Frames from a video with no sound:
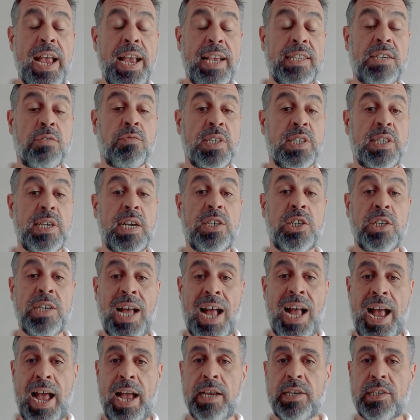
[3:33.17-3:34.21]
Is a
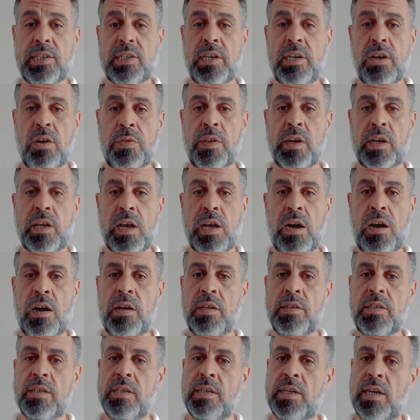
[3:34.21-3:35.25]
recession actually on the
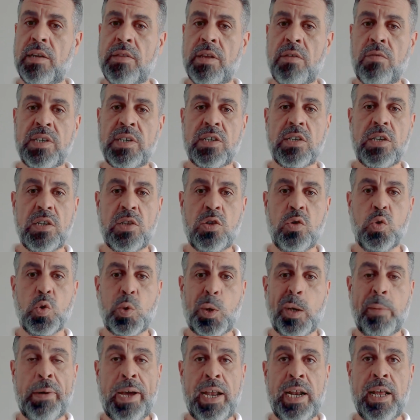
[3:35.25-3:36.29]
cards? There is
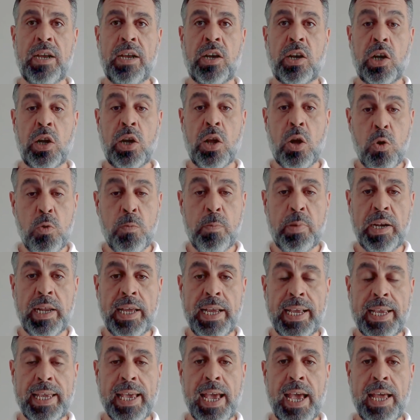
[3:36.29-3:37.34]
talk about it
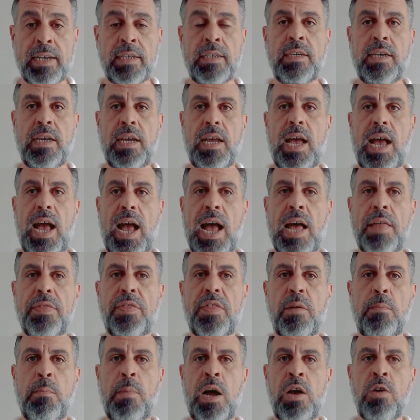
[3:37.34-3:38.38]
globally again
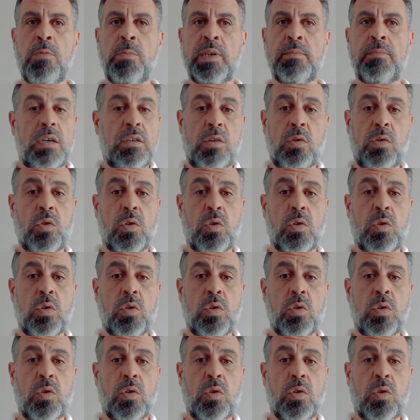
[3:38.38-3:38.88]
at the moment.